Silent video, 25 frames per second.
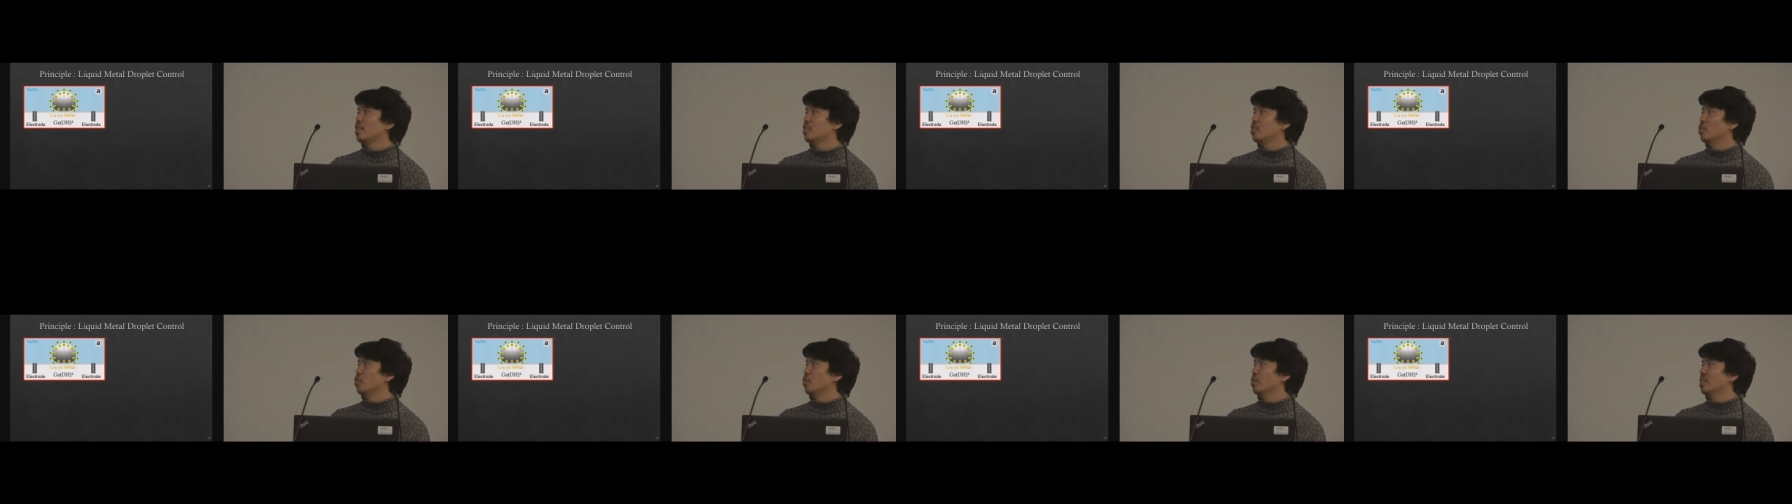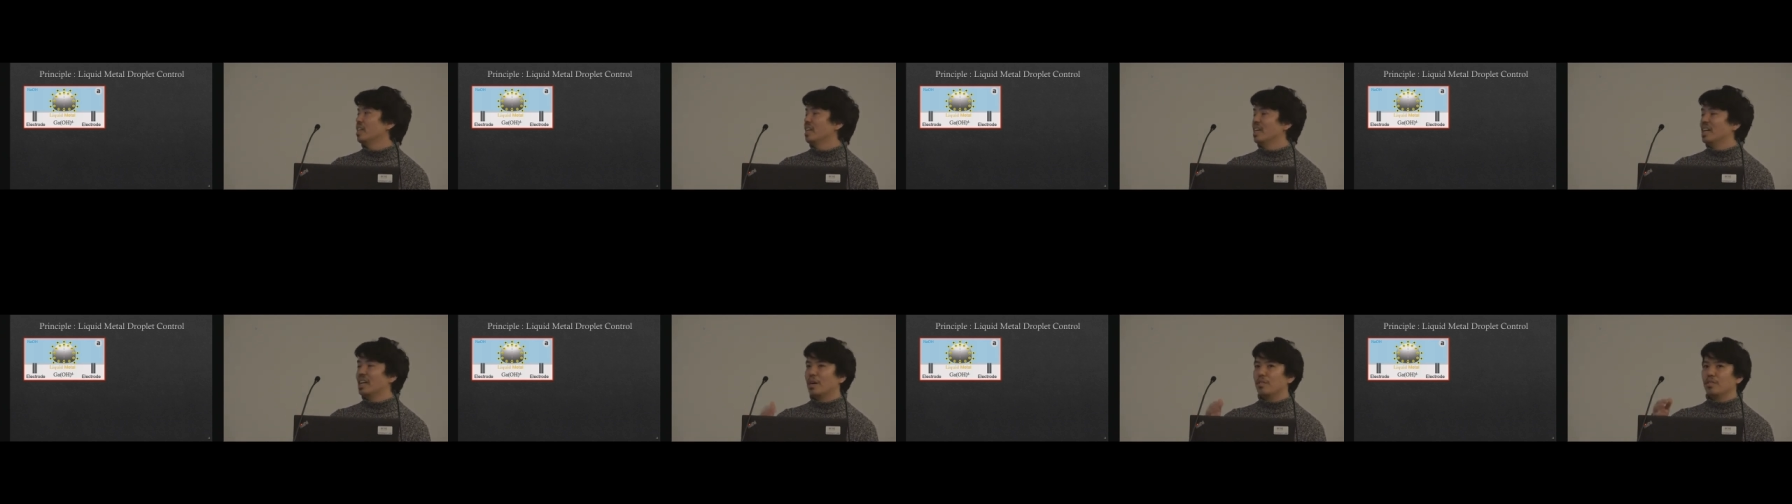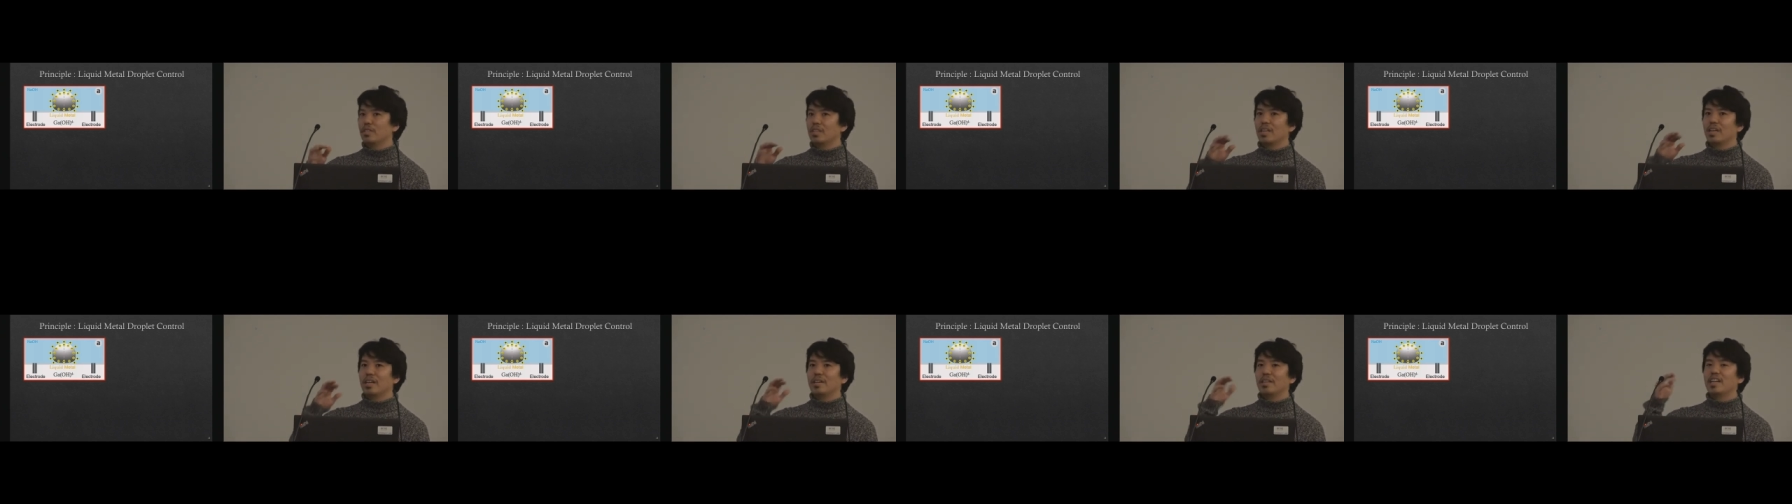So they
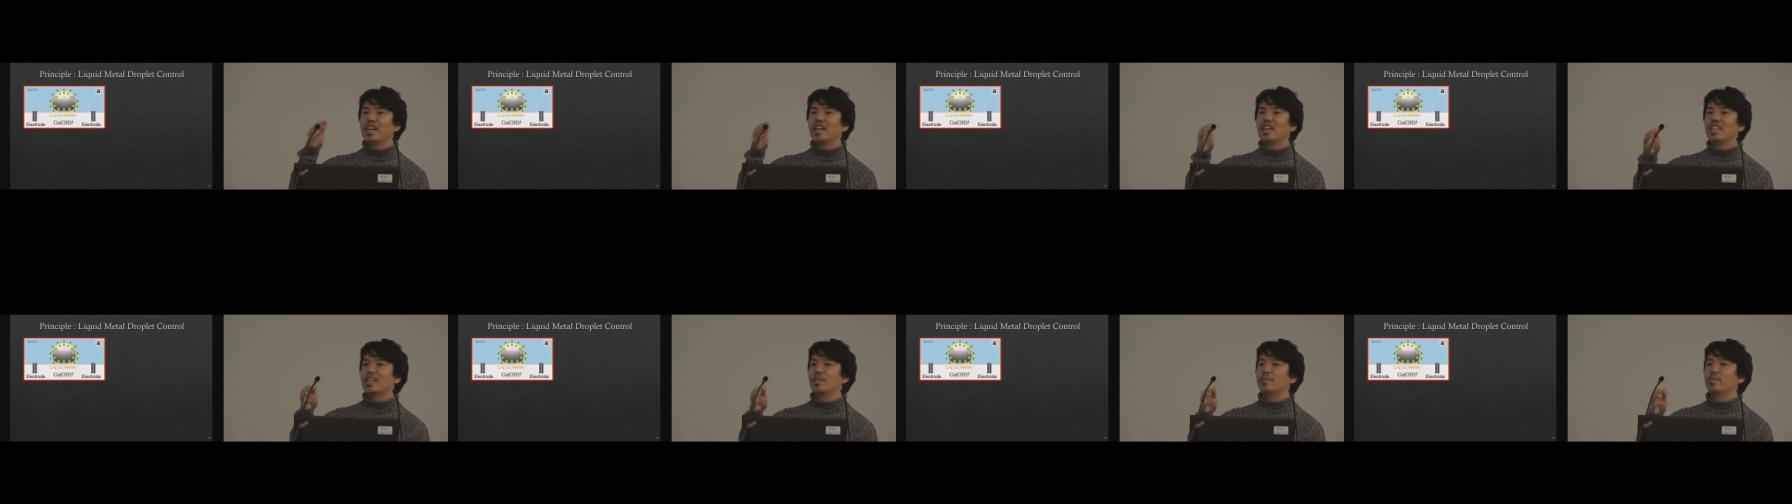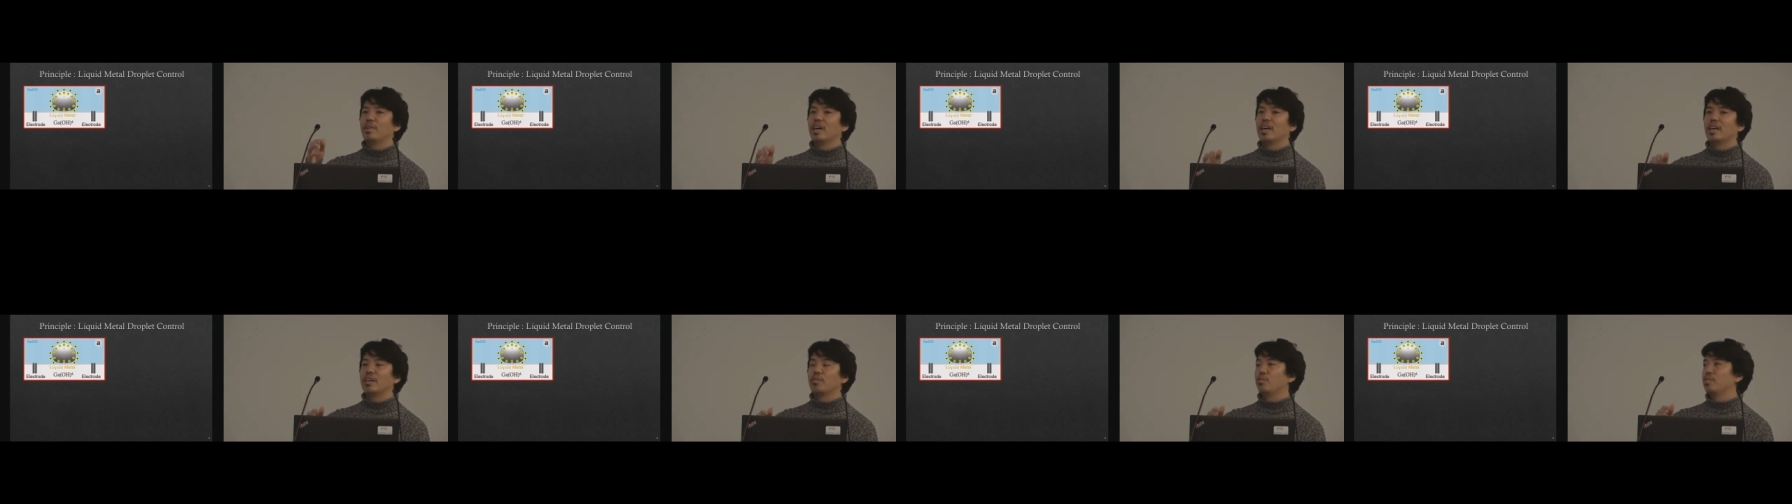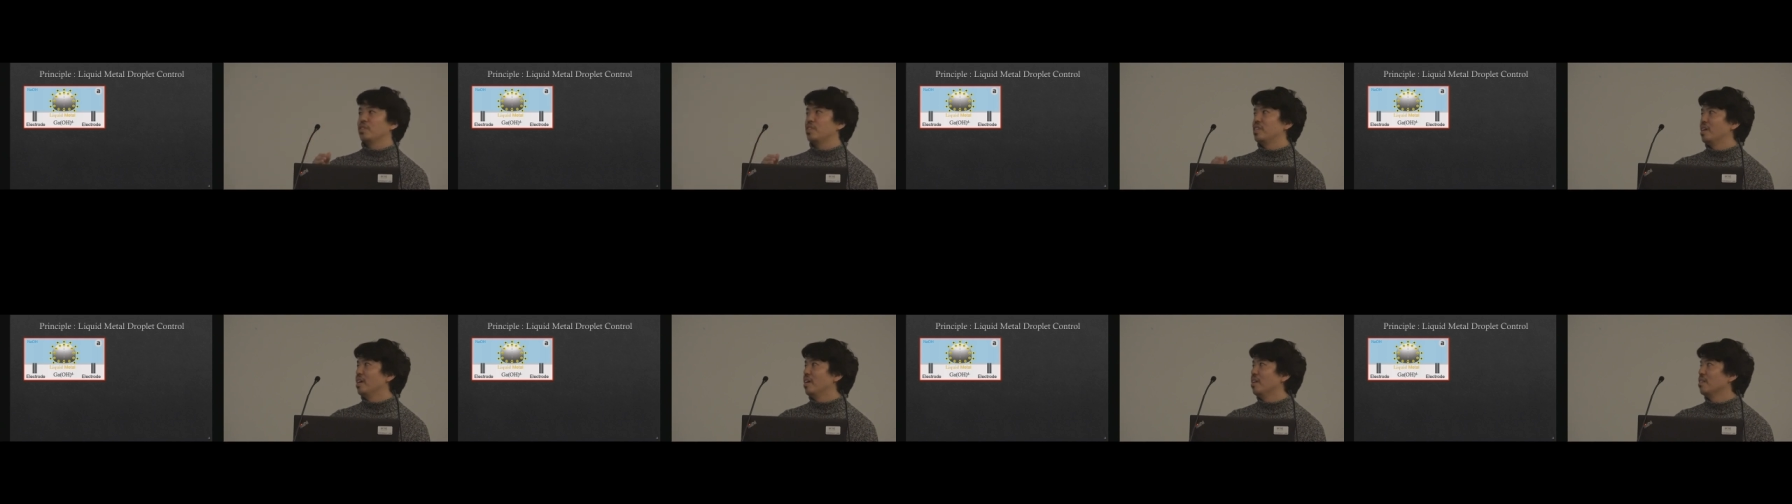have the negative
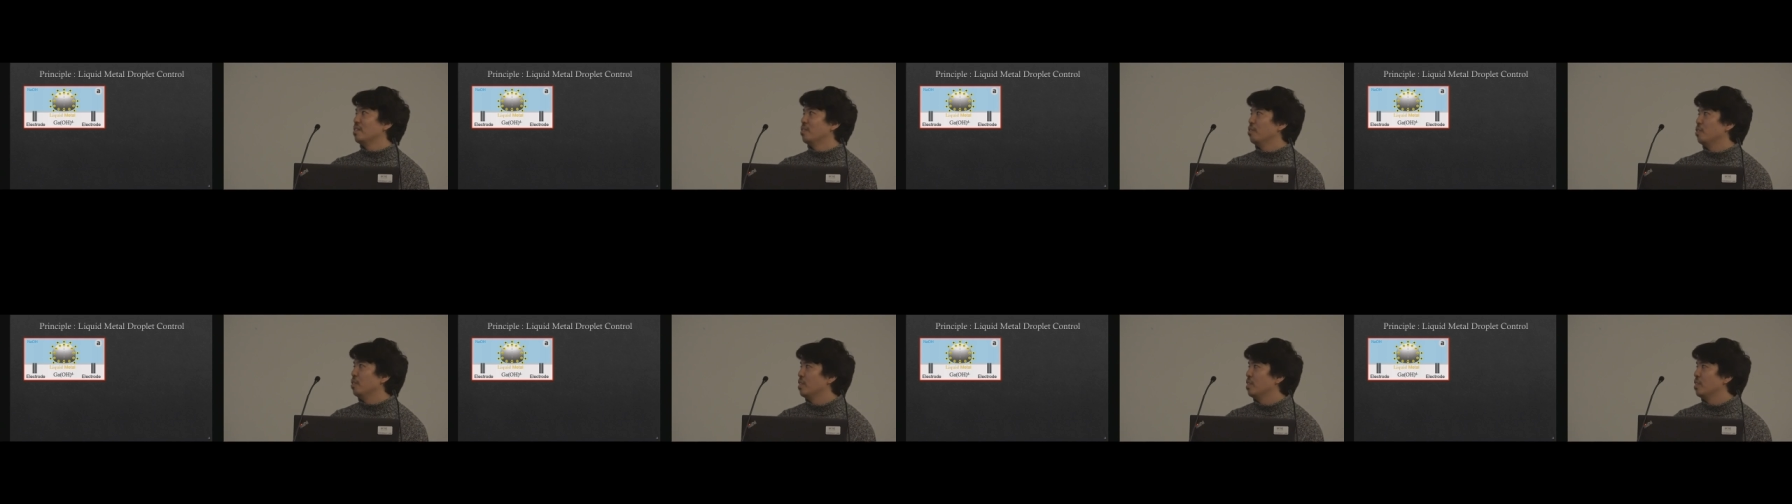ion charge,